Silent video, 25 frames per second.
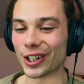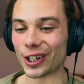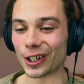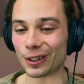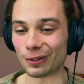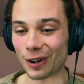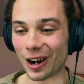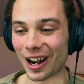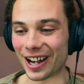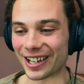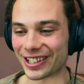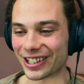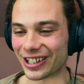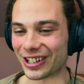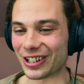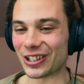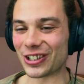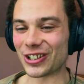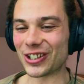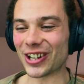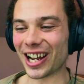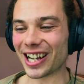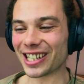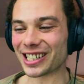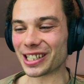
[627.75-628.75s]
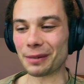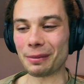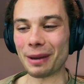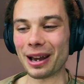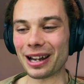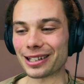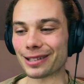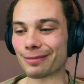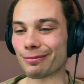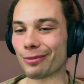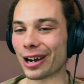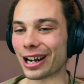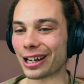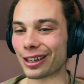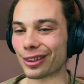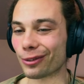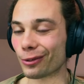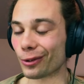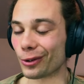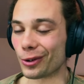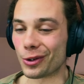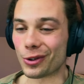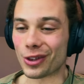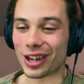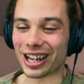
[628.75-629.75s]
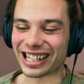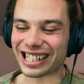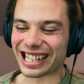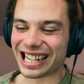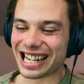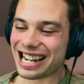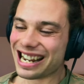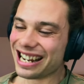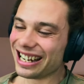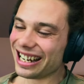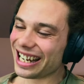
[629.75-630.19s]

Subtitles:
horizon just about to break through that